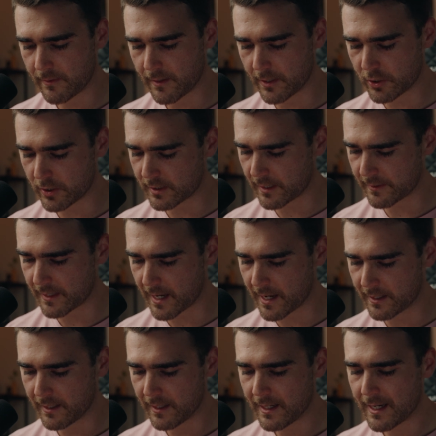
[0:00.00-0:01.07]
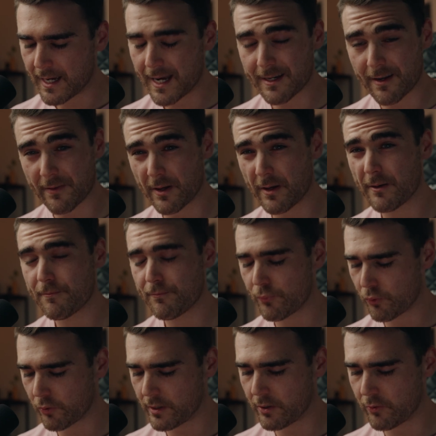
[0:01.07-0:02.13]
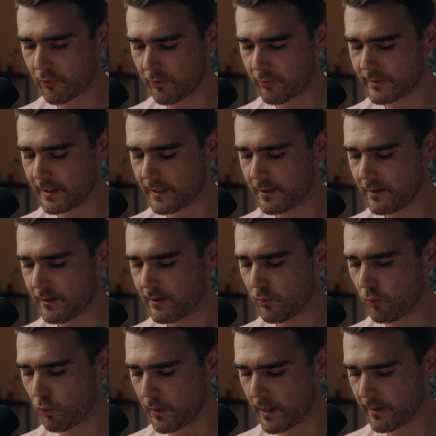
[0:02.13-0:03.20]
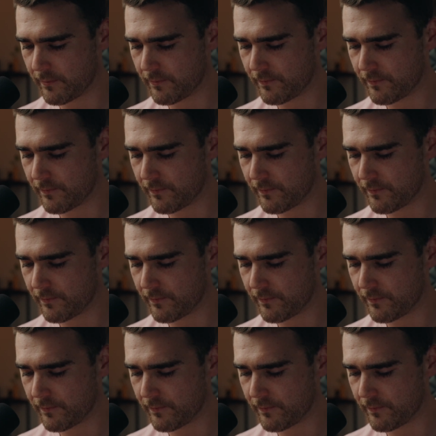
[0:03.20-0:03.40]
And just like that, another pretty cruisy win.